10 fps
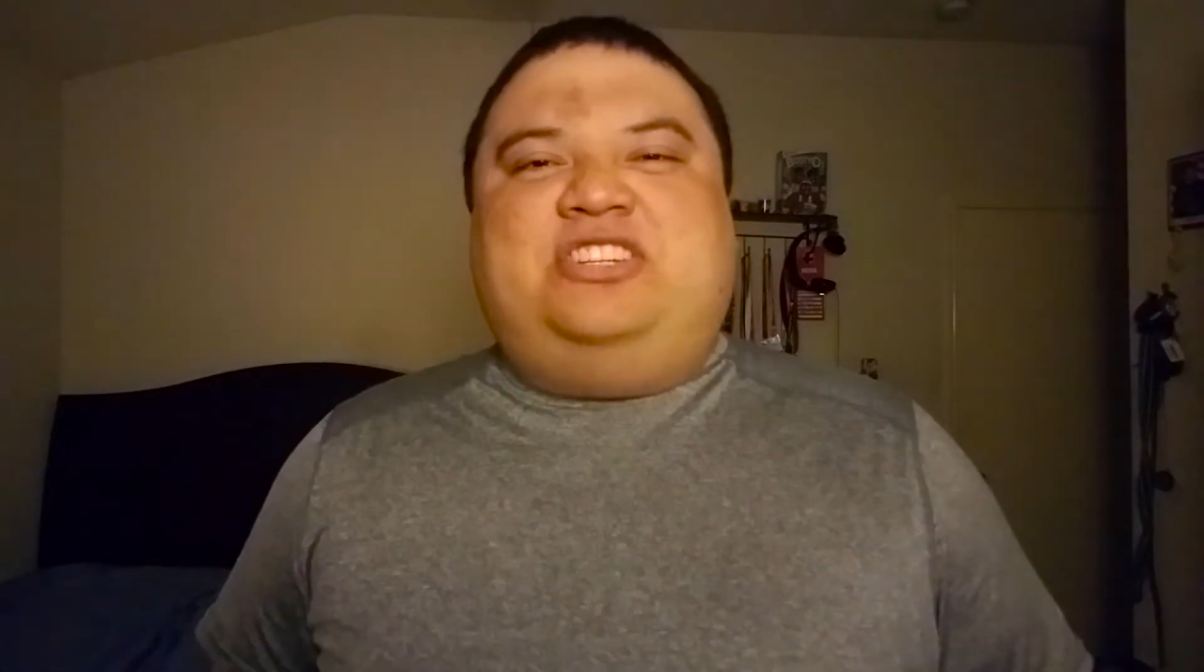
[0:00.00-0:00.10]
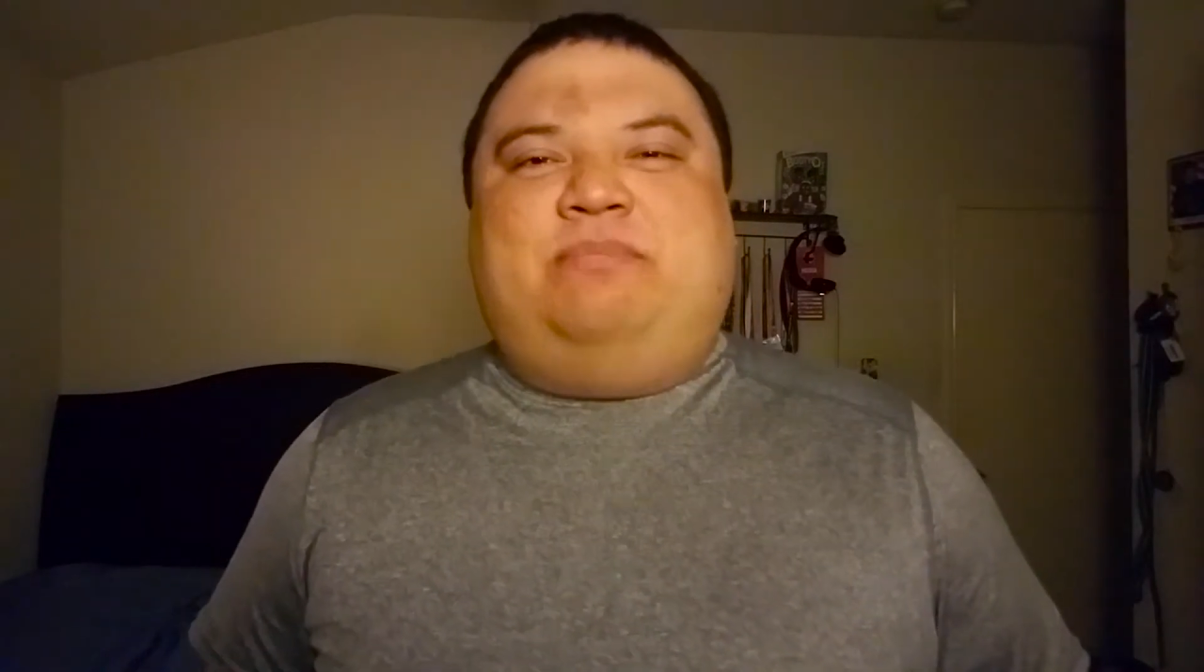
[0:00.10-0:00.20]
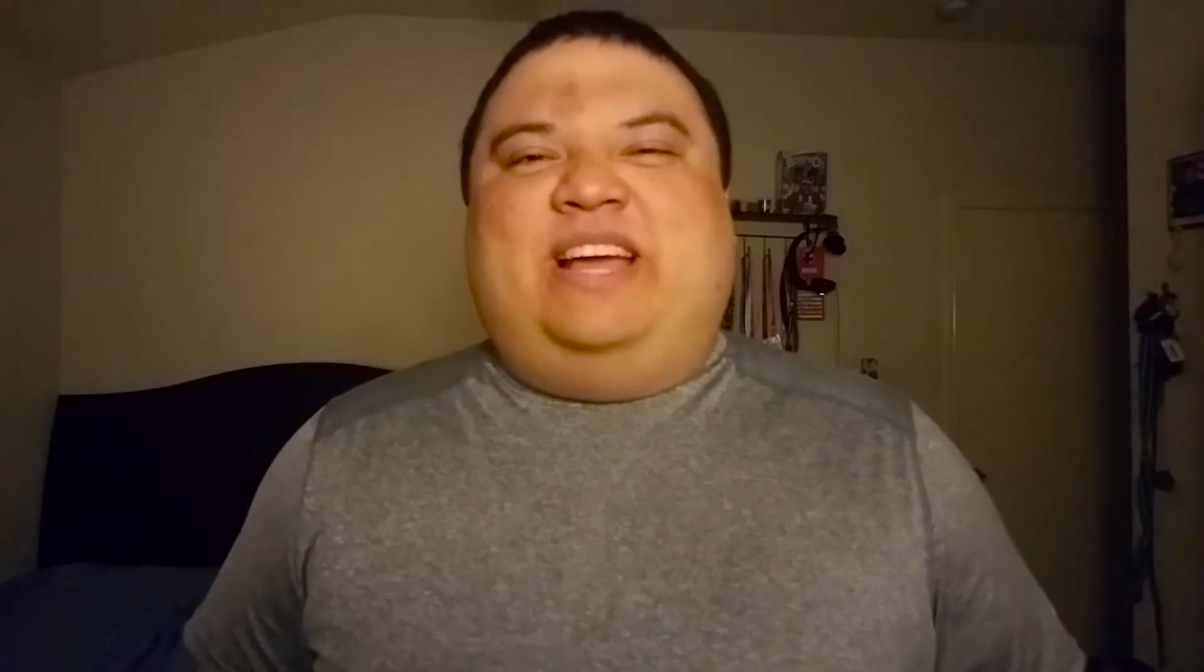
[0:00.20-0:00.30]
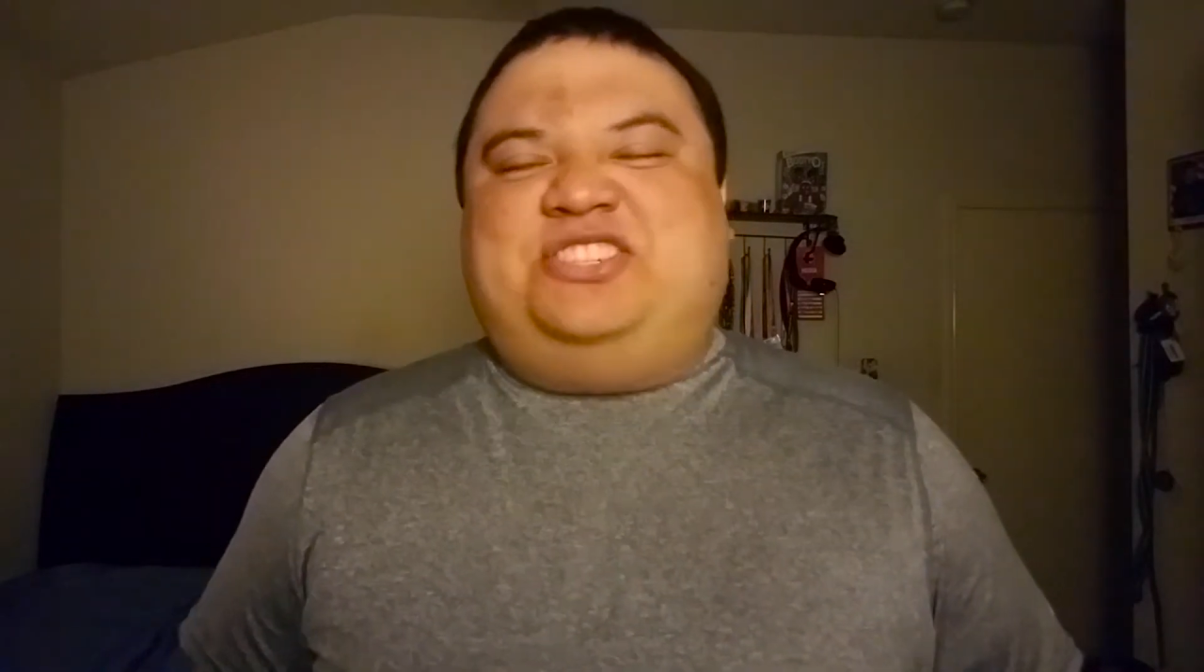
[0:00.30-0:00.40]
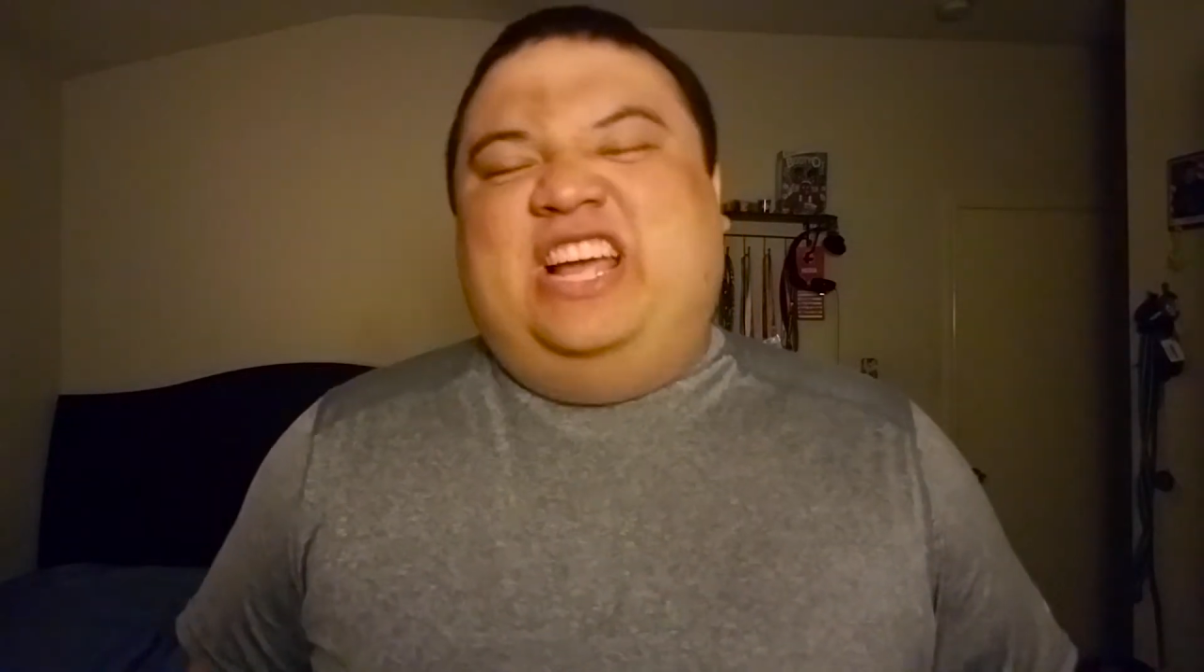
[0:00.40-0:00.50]

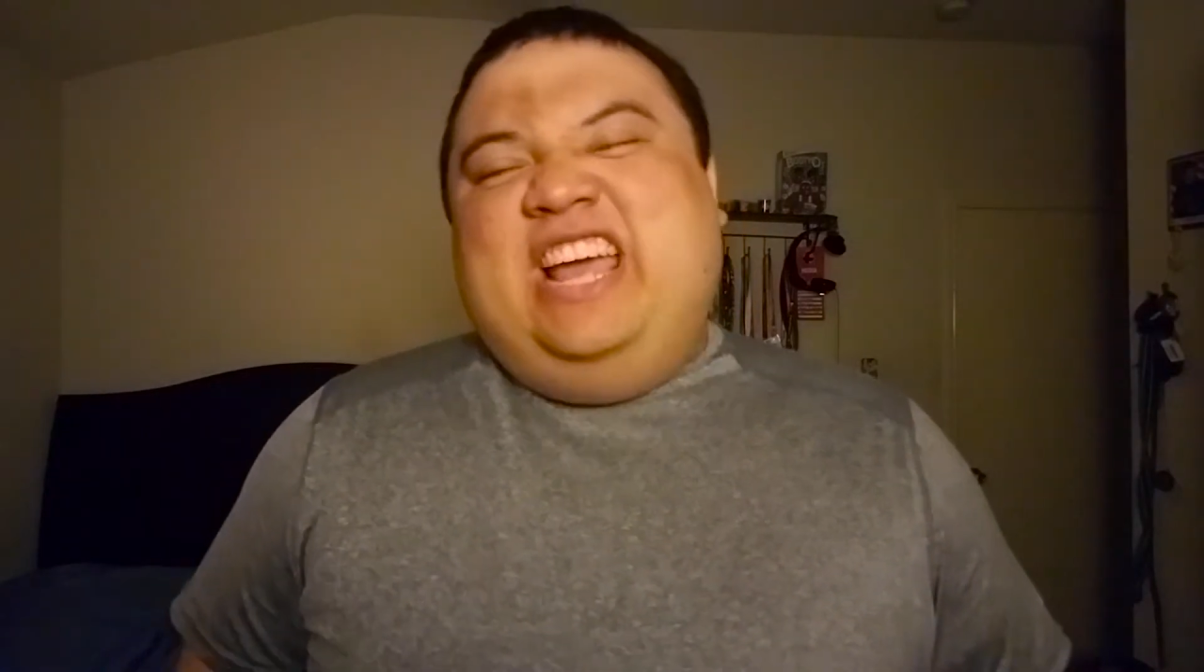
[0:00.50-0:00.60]
match.